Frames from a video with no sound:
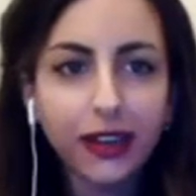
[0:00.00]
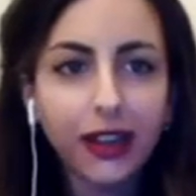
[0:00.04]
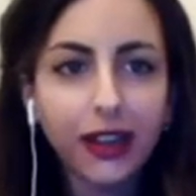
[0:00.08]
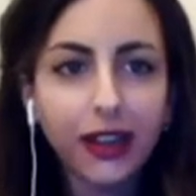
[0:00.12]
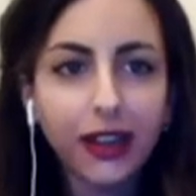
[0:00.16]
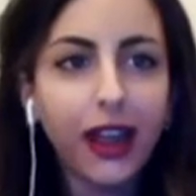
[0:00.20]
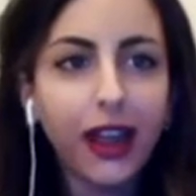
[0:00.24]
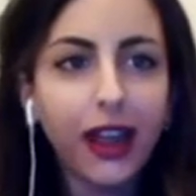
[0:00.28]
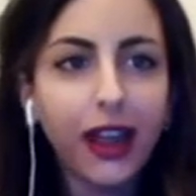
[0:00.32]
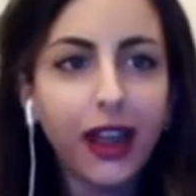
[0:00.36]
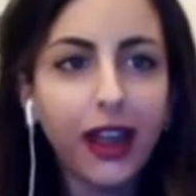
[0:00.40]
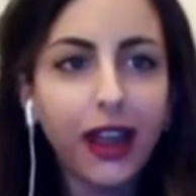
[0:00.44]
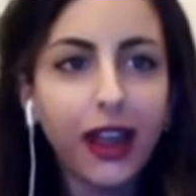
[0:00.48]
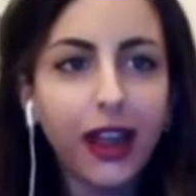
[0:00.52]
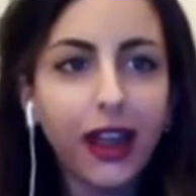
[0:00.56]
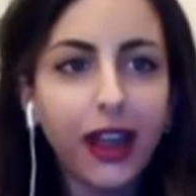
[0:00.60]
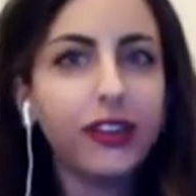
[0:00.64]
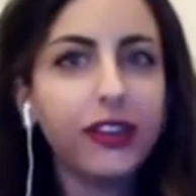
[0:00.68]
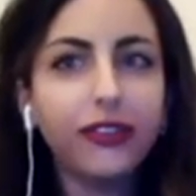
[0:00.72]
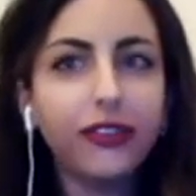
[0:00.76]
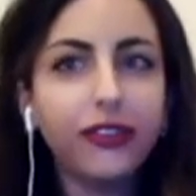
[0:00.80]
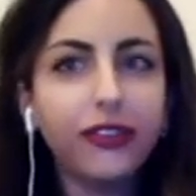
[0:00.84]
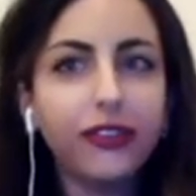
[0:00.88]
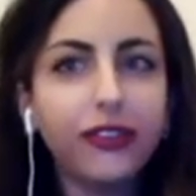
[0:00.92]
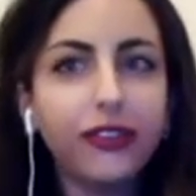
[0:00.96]
And if
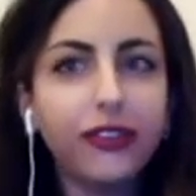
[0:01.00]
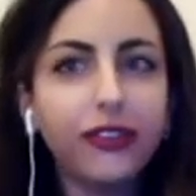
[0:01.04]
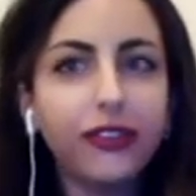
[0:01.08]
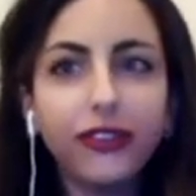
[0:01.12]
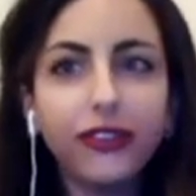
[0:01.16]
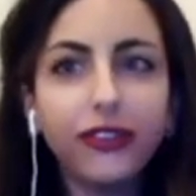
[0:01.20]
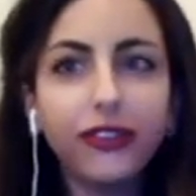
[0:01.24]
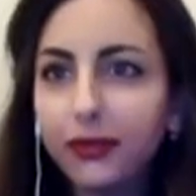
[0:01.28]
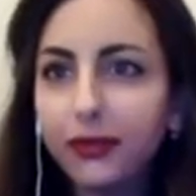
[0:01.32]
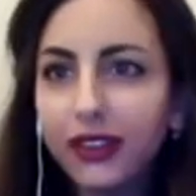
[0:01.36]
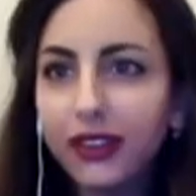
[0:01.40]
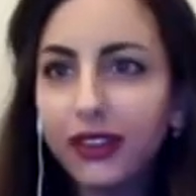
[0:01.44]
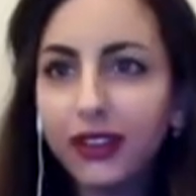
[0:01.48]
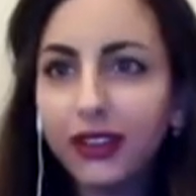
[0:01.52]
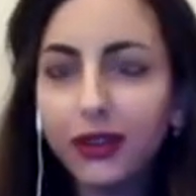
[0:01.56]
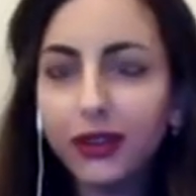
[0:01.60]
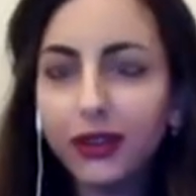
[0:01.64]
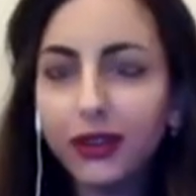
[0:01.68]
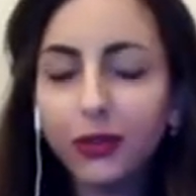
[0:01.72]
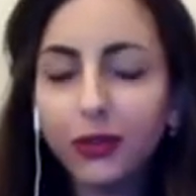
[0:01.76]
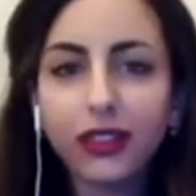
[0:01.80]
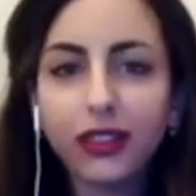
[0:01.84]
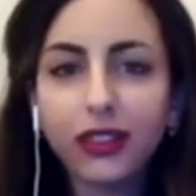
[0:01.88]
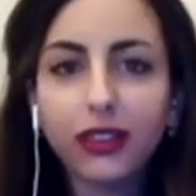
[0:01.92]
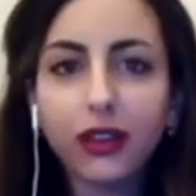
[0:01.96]
you're familiar with
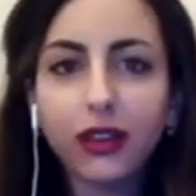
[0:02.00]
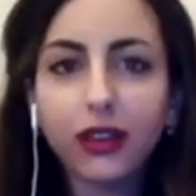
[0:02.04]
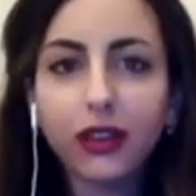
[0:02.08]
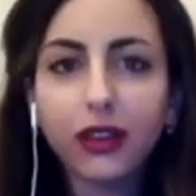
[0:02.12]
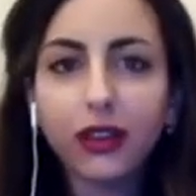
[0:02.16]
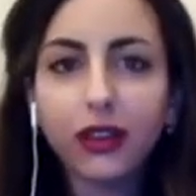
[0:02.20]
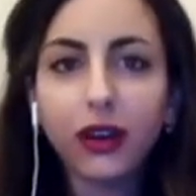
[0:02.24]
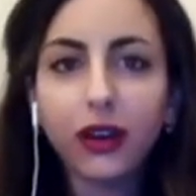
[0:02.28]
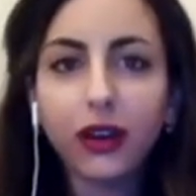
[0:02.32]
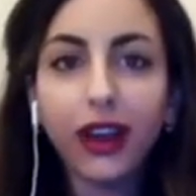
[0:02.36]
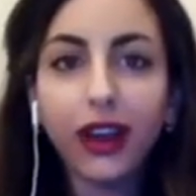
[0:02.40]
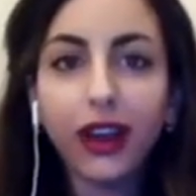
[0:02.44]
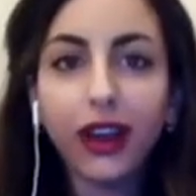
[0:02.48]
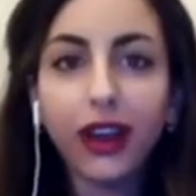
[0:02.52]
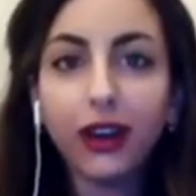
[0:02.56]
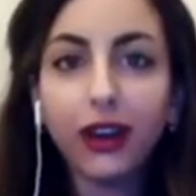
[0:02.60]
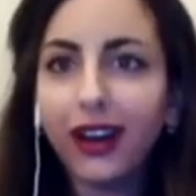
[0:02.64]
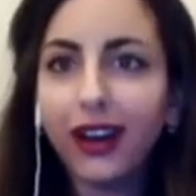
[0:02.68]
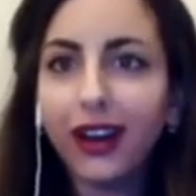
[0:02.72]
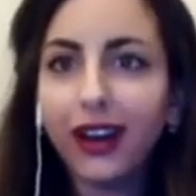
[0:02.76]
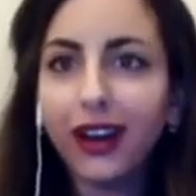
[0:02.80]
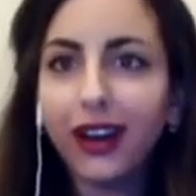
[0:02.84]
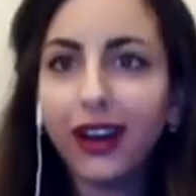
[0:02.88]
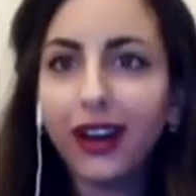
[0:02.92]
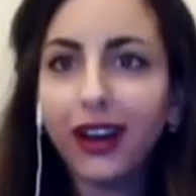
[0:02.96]
kind of how eyes
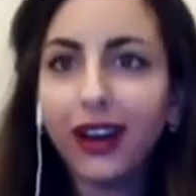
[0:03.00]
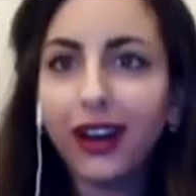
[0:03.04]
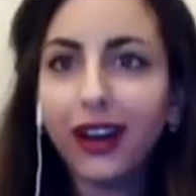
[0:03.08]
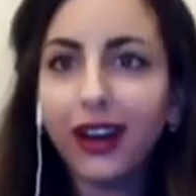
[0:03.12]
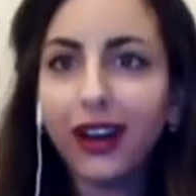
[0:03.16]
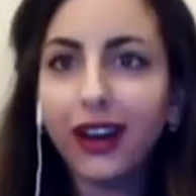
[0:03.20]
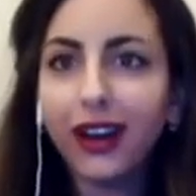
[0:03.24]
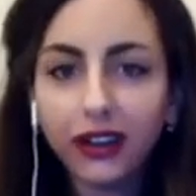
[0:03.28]
work,